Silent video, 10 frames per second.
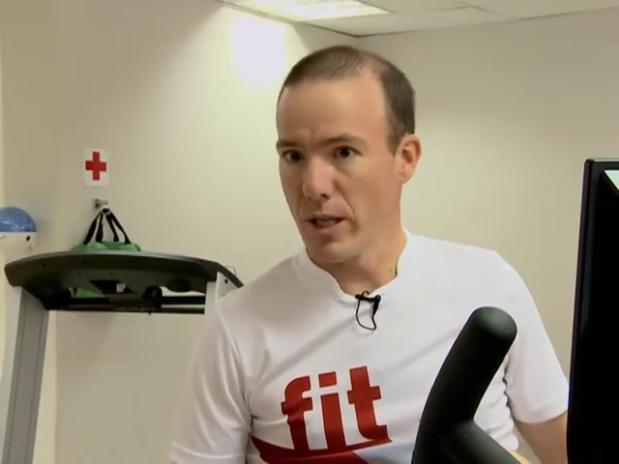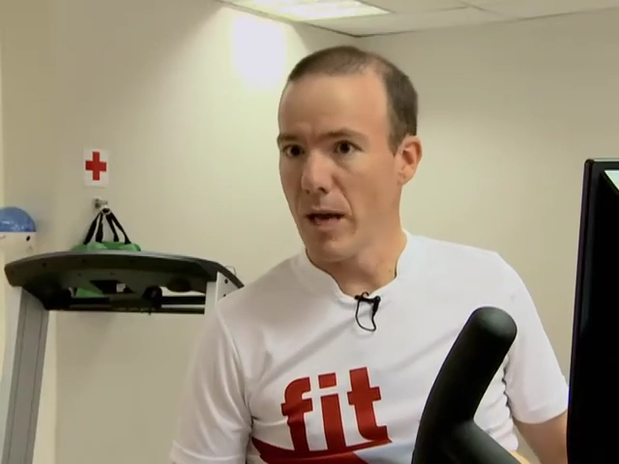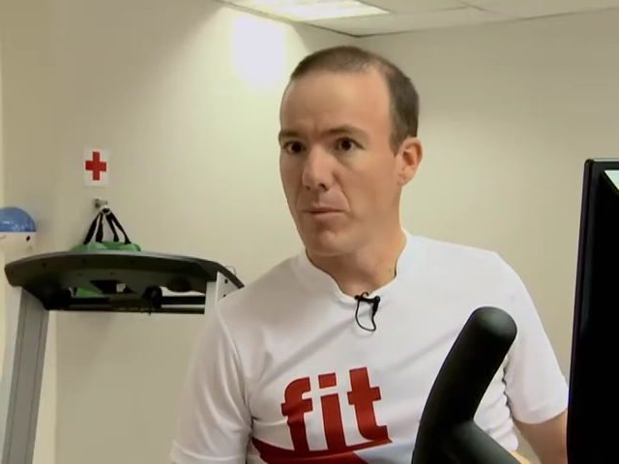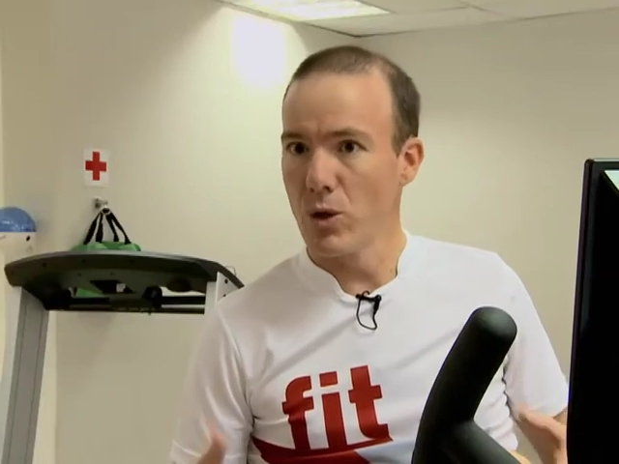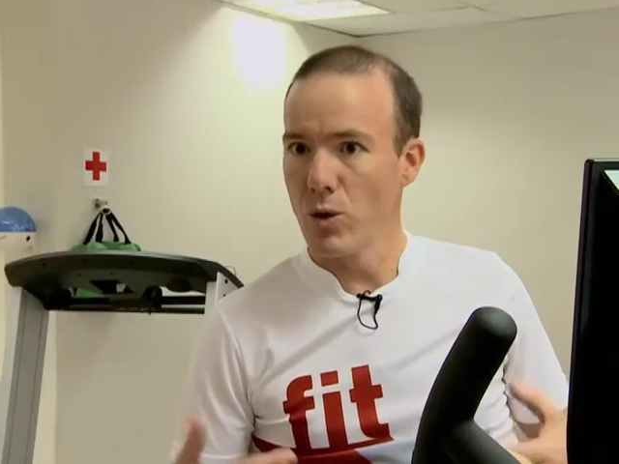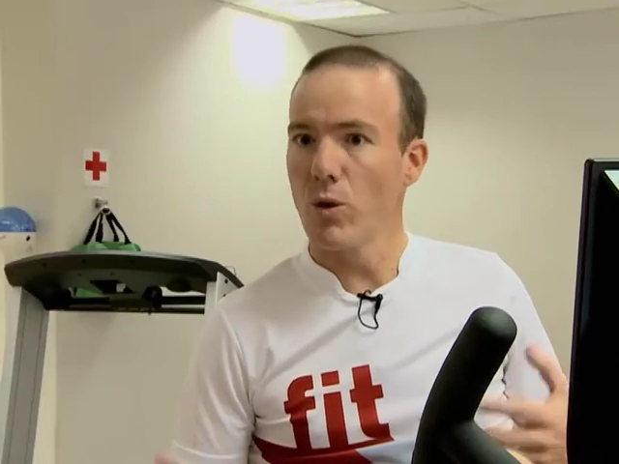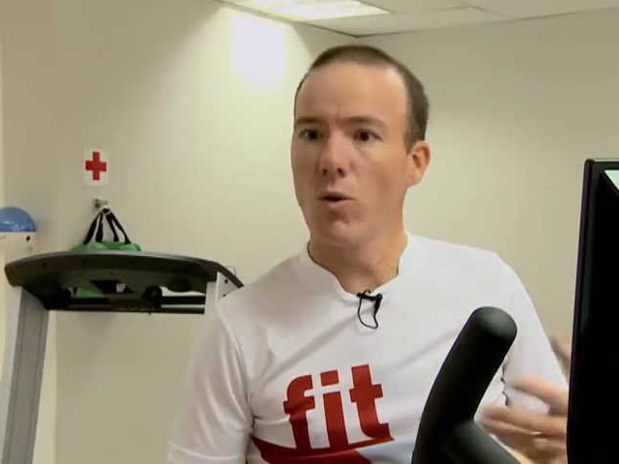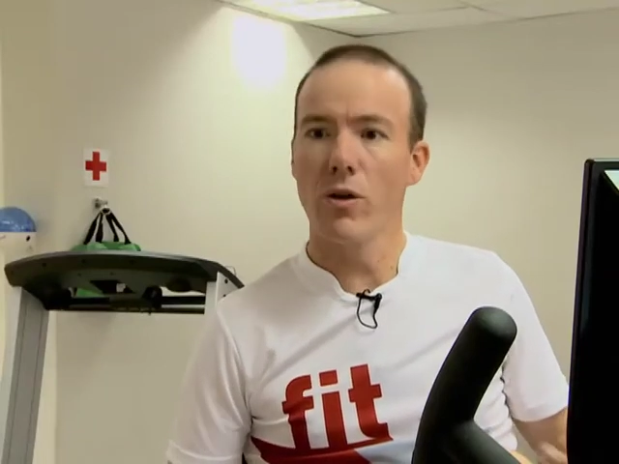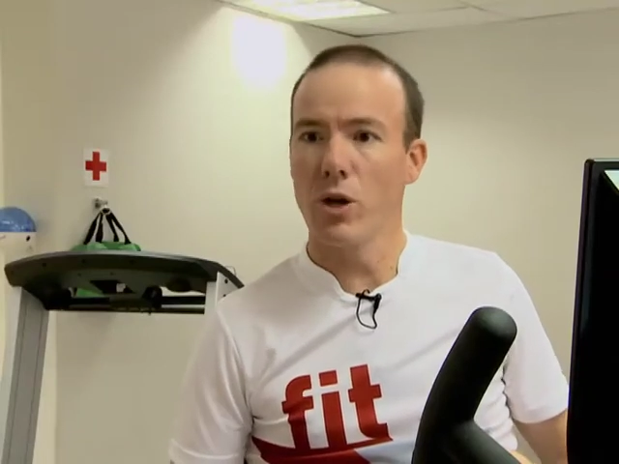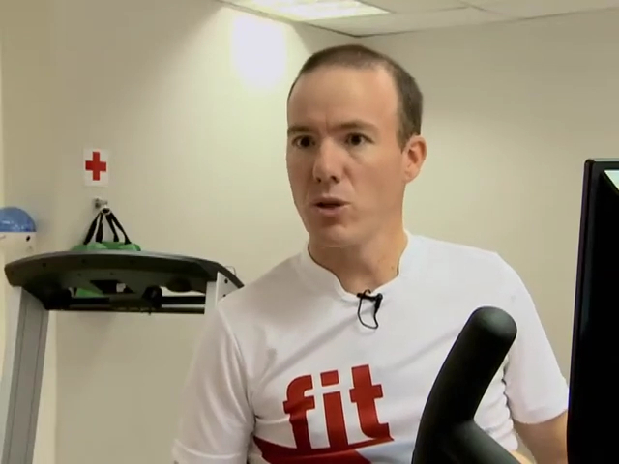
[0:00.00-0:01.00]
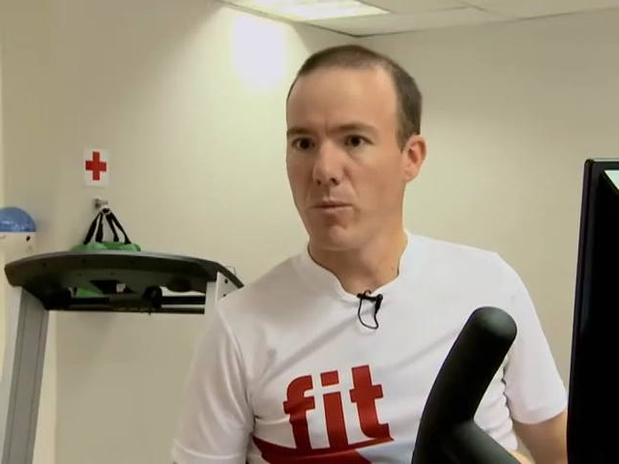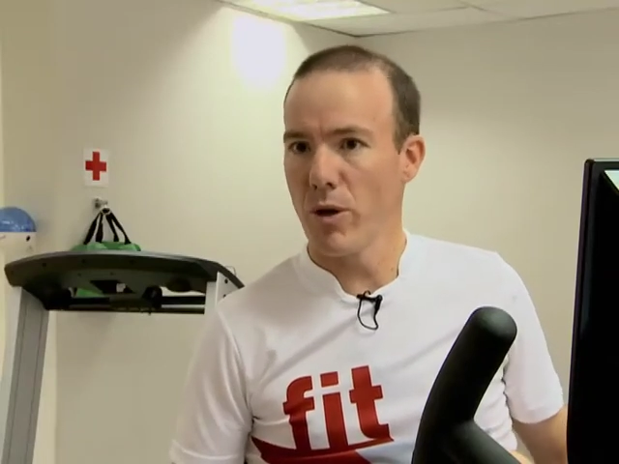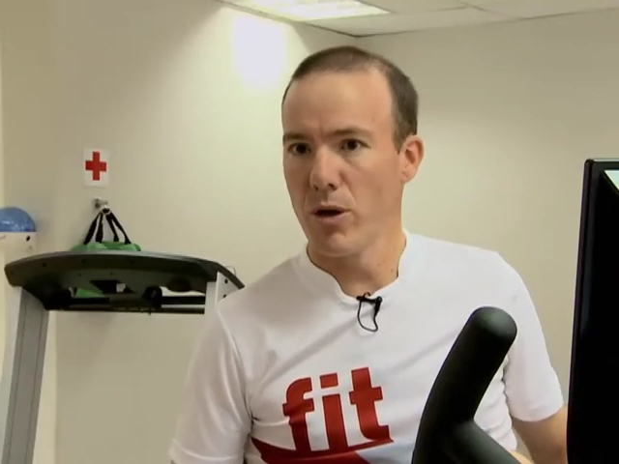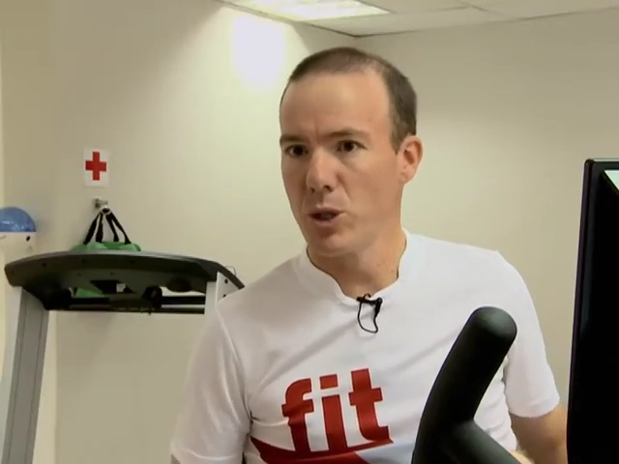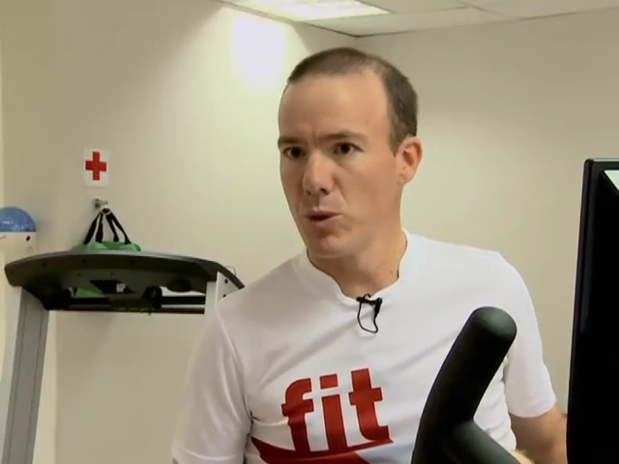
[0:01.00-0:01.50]
It can be doing all of those
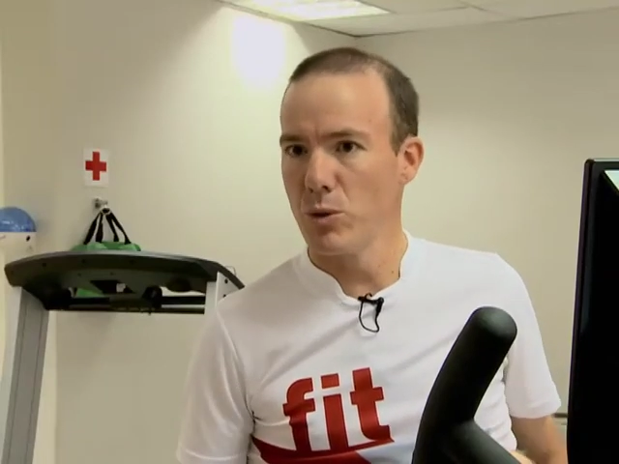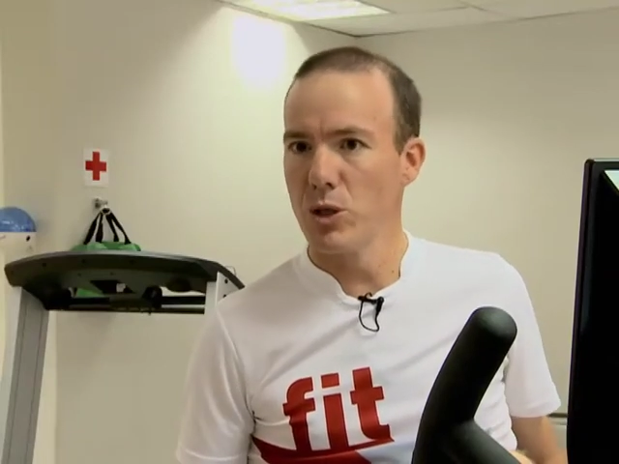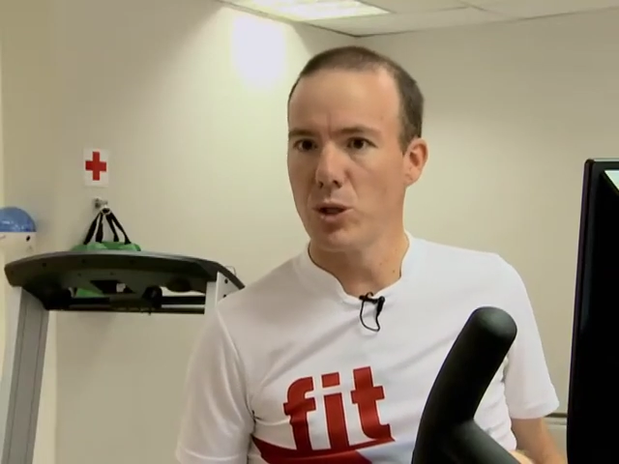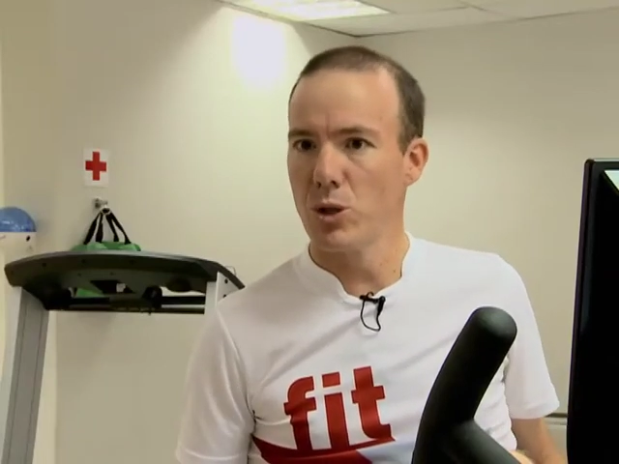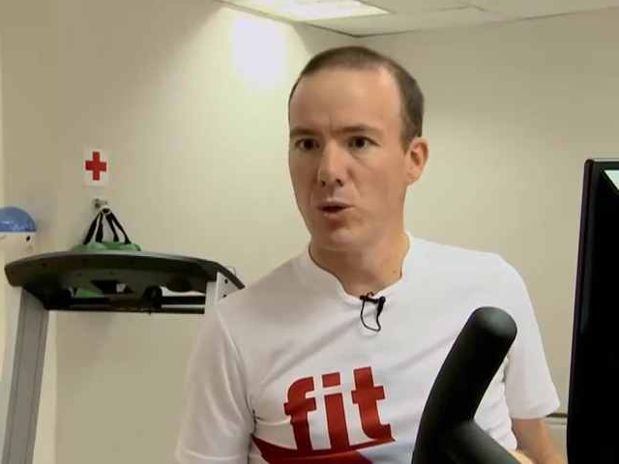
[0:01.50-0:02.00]
components which we just